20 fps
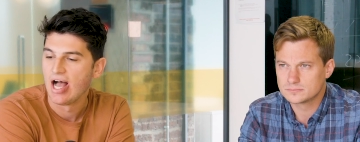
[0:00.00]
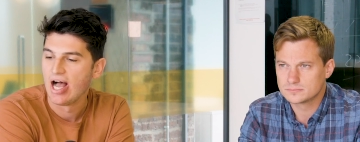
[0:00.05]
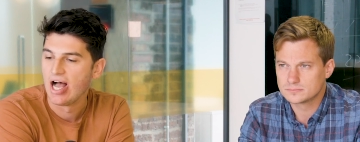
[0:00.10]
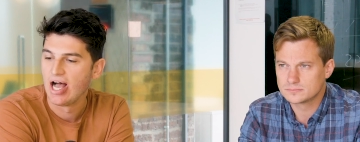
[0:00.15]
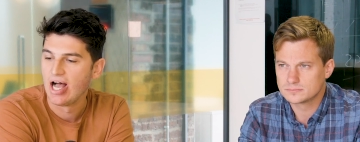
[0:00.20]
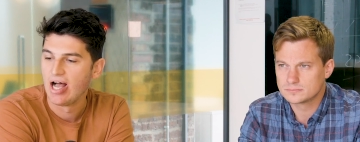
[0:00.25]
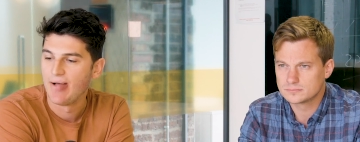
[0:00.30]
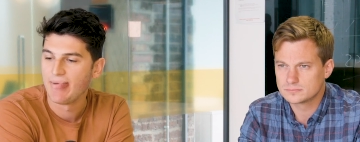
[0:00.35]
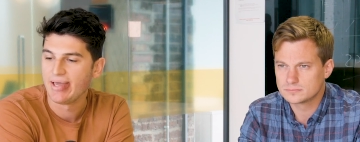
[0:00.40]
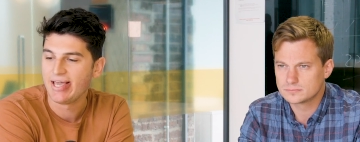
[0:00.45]

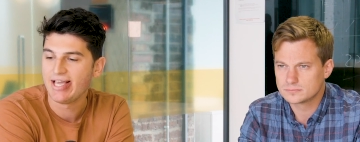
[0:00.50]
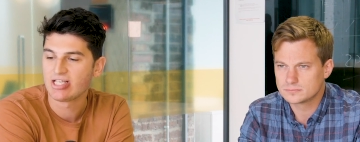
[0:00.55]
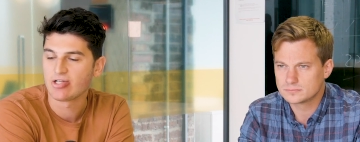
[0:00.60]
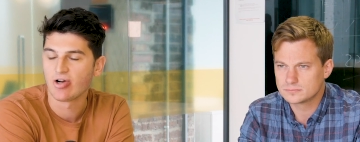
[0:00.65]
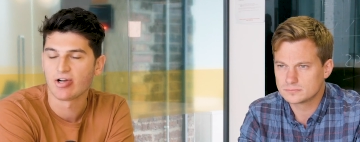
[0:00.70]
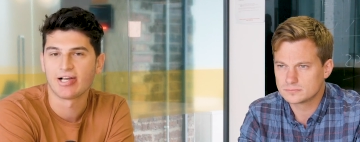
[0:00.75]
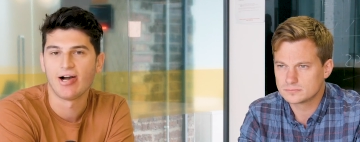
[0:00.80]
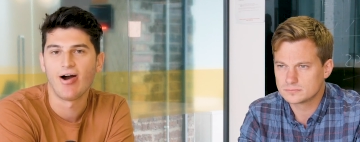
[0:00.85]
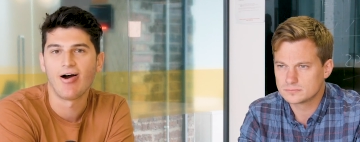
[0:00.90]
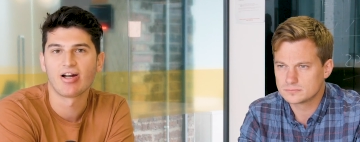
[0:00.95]
Speaker 1: Um, he's
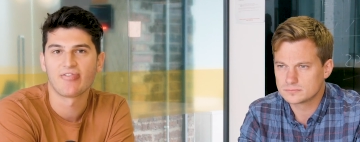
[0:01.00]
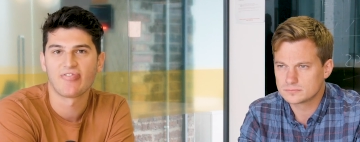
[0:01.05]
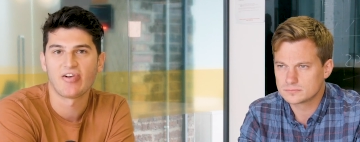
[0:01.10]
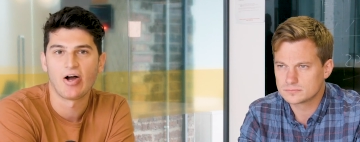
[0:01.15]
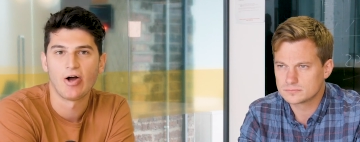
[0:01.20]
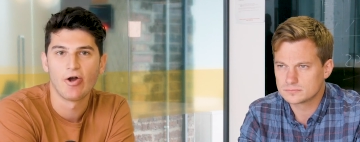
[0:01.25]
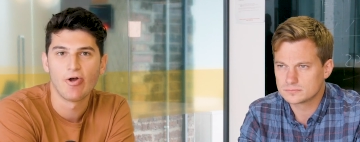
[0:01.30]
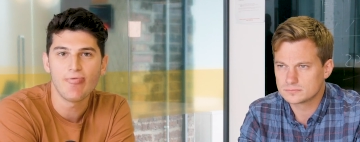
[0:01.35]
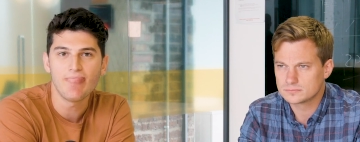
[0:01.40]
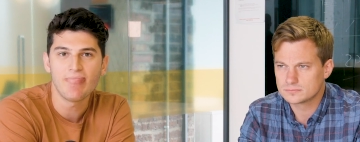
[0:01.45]
got Cardiff at
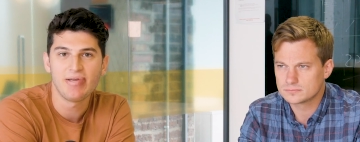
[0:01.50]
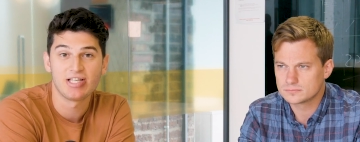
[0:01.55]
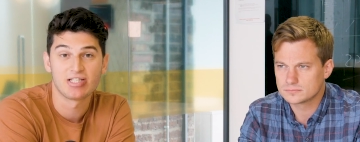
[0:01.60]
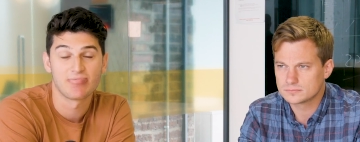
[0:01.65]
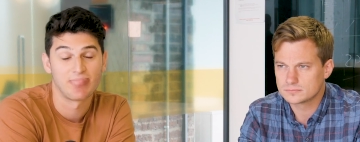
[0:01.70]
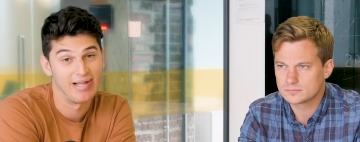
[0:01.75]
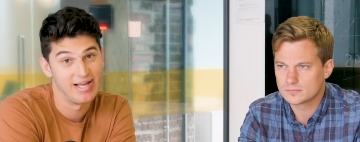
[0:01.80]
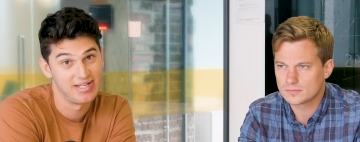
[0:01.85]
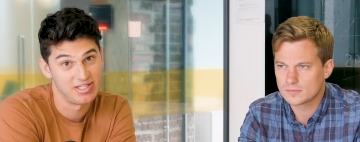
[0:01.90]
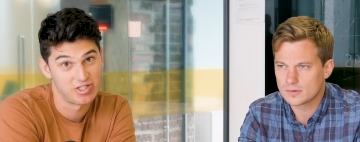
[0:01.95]
home. He
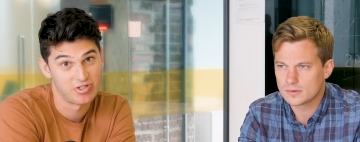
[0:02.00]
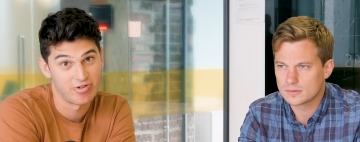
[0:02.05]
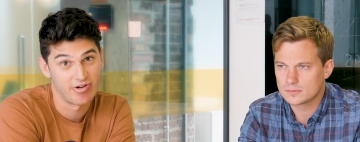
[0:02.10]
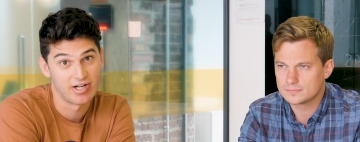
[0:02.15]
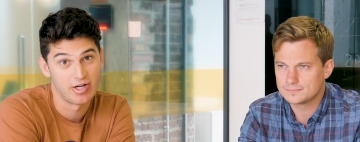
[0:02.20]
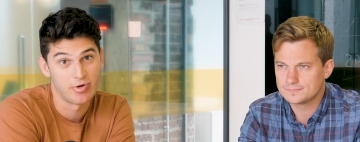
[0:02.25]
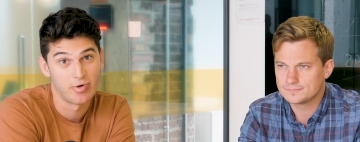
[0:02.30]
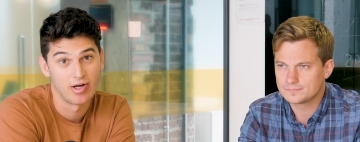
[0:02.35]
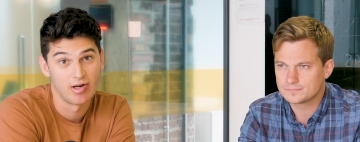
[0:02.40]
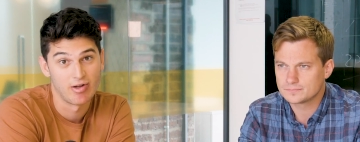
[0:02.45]
just plays a striker
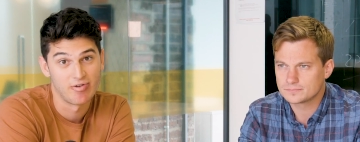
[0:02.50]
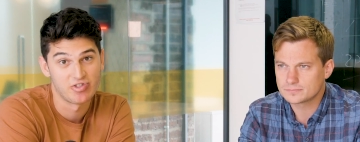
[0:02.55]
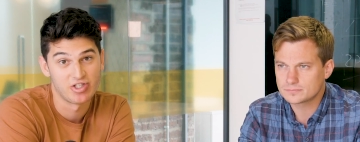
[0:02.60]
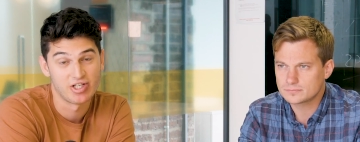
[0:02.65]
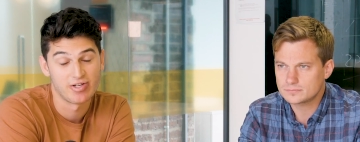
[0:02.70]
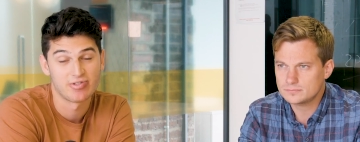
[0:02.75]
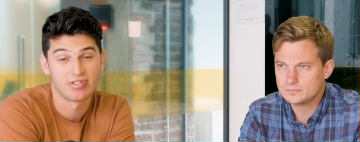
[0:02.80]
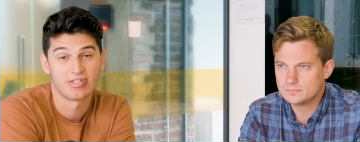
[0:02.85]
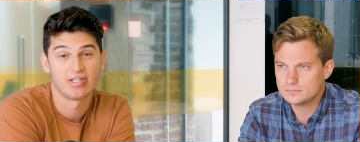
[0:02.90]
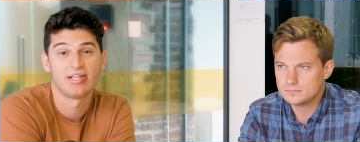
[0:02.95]
quite a lot for
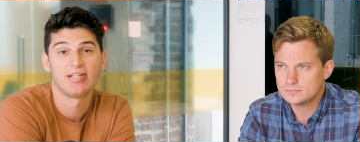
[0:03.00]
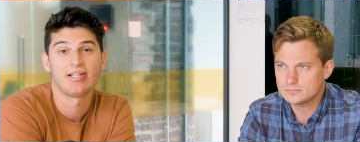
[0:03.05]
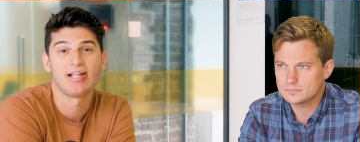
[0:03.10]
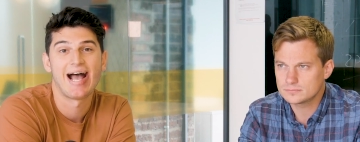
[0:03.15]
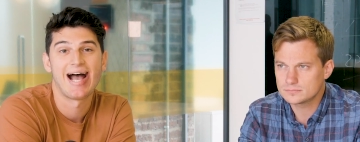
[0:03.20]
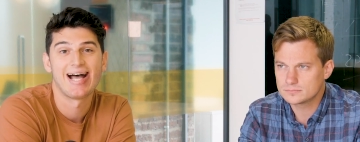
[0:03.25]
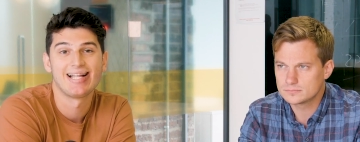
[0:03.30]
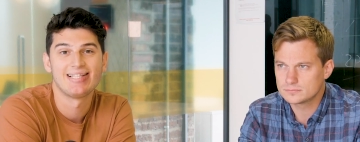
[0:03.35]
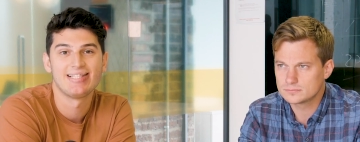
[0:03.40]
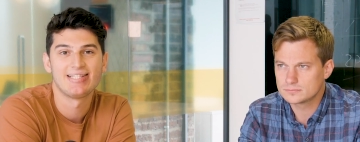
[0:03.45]
Chelsea.
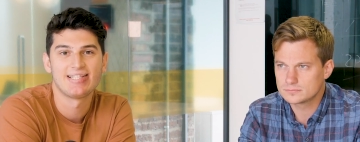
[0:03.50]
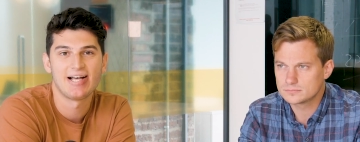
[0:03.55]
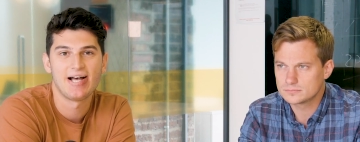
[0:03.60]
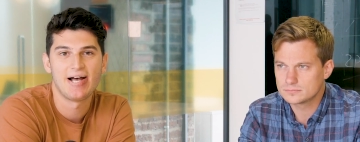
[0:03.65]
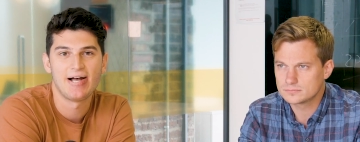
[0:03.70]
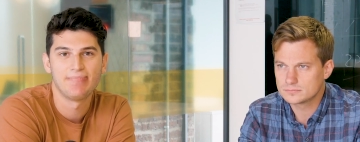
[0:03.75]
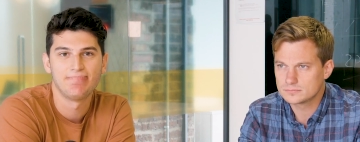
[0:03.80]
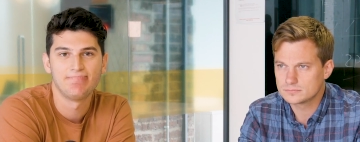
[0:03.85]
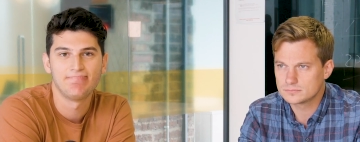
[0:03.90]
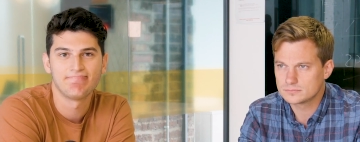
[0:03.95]
And
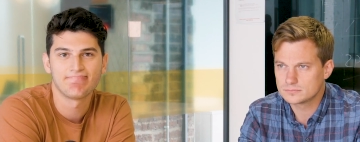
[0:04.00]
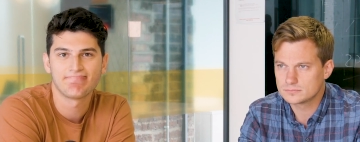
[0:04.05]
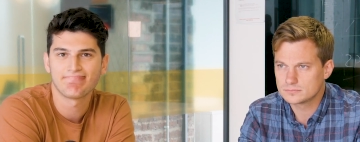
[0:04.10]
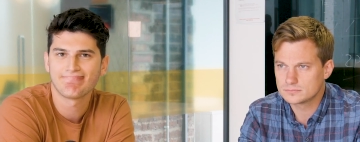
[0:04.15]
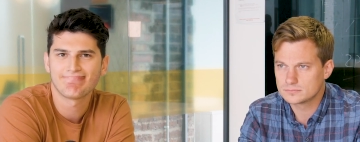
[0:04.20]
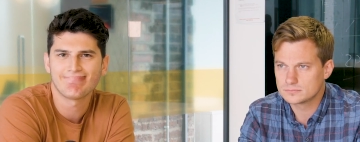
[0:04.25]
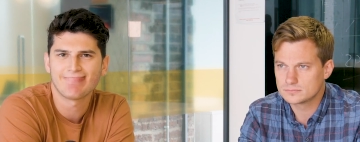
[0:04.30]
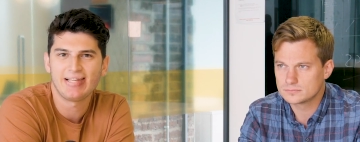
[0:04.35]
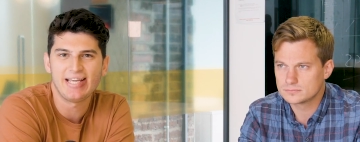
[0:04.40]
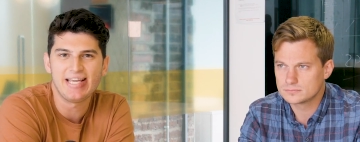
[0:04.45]
um,
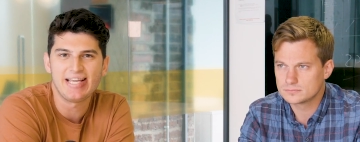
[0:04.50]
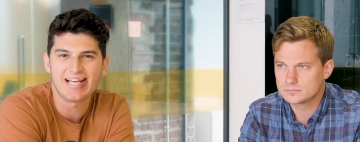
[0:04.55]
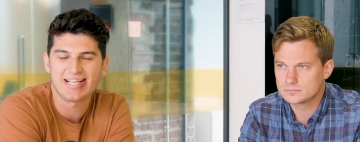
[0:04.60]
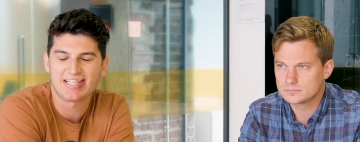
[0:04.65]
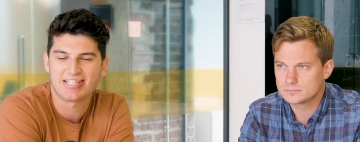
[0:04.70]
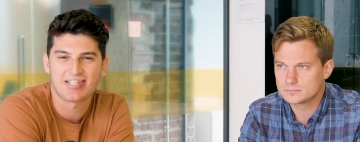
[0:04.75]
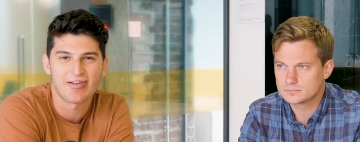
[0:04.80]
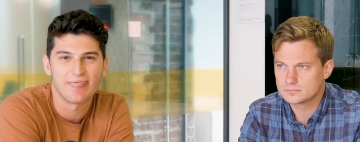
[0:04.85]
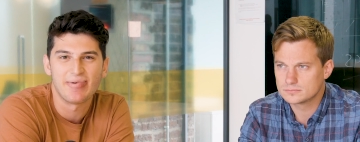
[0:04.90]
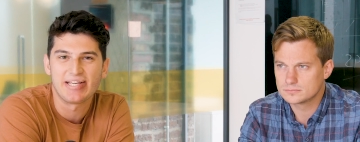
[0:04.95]
he gets
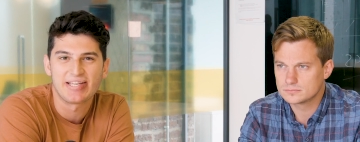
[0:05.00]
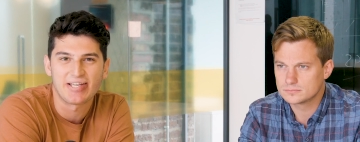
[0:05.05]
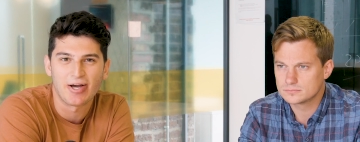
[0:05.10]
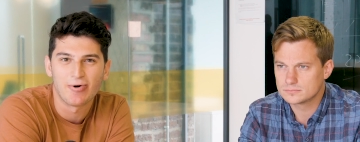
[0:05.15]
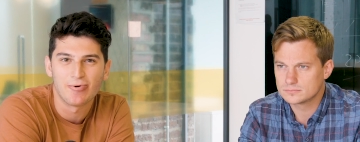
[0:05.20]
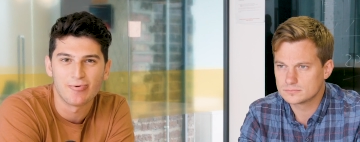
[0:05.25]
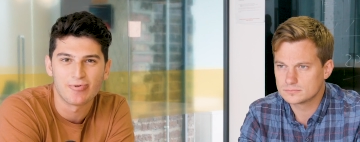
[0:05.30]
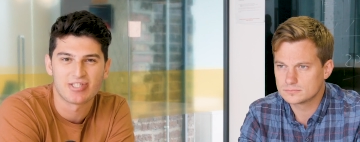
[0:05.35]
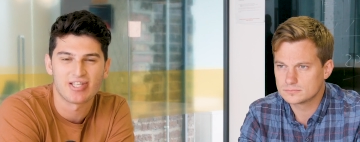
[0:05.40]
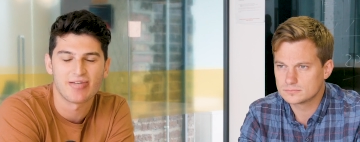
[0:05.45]
so many
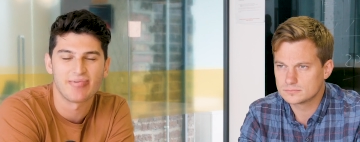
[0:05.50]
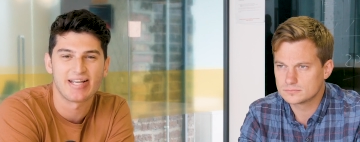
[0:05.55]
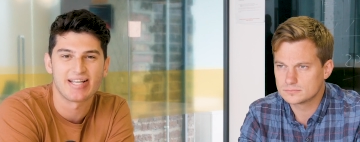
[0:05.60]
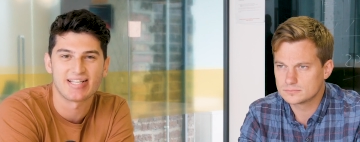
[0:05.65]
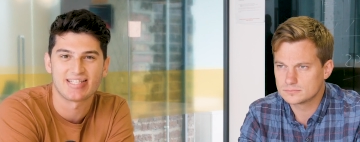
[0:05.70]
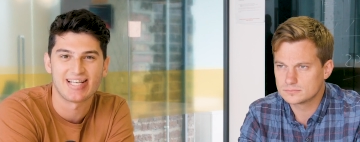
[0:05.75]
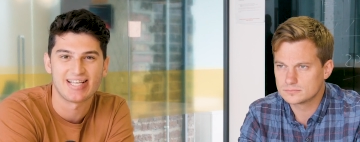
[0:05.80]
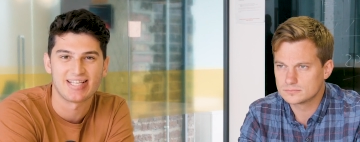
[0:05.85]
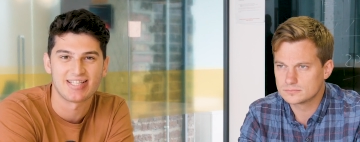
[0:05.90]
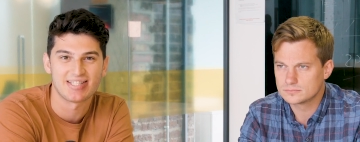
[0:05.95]
goals, so many
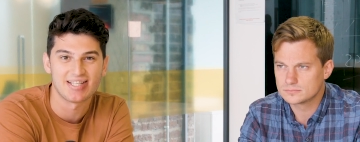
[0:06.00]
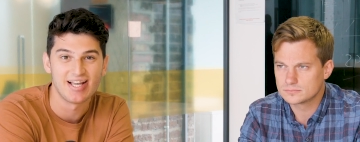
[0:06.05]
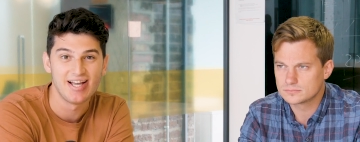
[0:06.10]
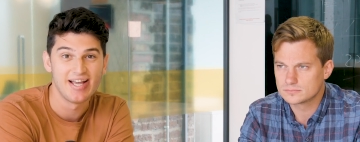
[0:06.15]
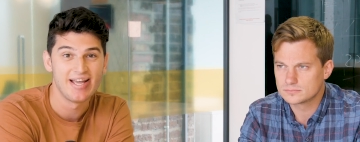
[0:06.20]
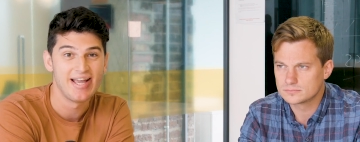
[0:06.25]
assists,